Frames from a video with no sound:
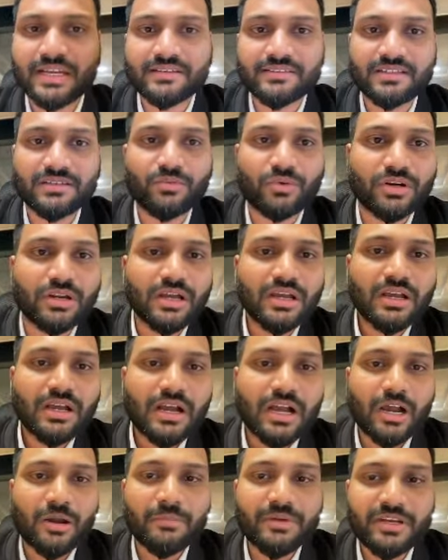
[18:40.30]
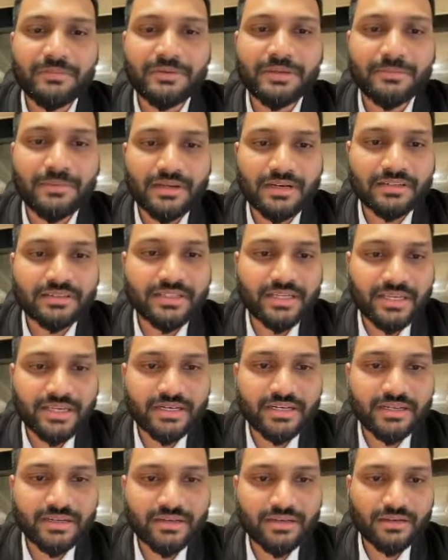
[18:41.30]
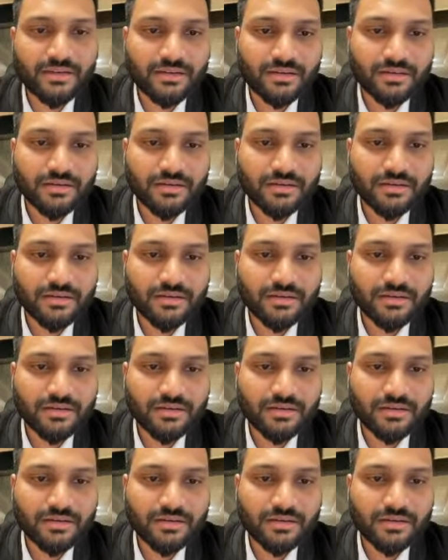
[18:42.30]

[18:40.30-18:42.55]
answer. How many people are there in